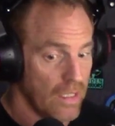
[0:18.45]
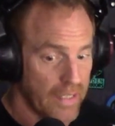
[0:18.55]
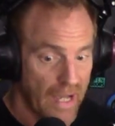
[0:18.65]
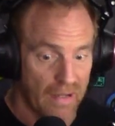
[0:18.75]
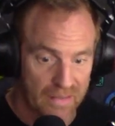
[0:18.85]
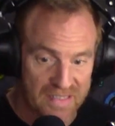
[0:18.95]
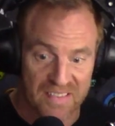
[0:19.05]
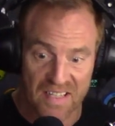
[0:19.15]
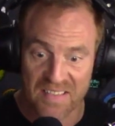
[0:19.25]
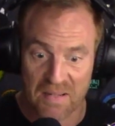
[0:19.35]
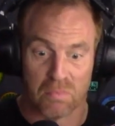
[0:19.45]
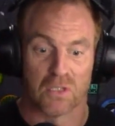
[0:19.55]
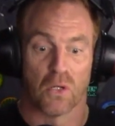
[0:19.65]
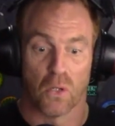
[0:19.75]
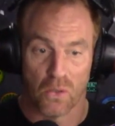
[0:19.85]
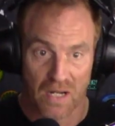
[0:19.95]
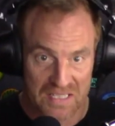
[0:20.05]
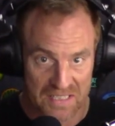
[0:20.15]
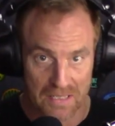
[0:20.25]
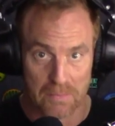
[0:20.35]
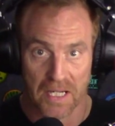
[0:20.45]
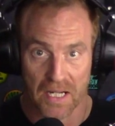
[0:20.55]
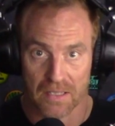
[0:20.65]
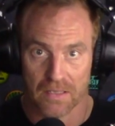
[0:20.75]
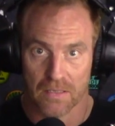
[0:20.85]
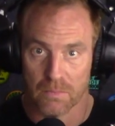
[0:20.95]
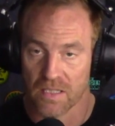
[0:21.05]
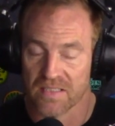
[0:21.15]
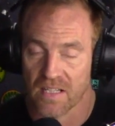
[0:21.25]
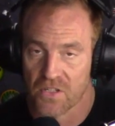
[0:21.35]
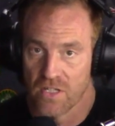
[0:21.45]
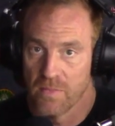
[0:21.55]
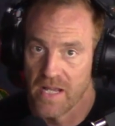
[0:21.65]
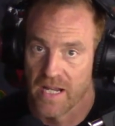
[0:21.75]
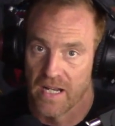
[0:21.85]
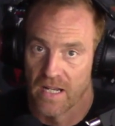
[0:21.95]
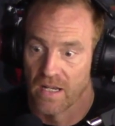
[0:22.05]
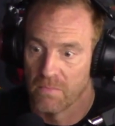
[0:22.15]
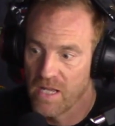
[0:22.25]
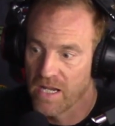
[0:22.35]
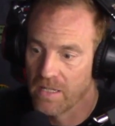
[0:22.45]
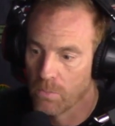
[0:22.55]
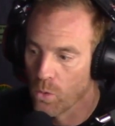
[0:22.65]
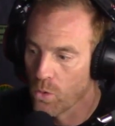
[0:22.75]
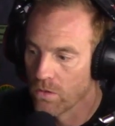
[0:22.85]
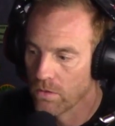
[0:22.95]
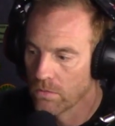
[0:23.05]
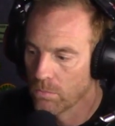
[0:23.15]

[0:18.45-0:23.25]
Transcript: It's in progress at the minute, but essentially making it more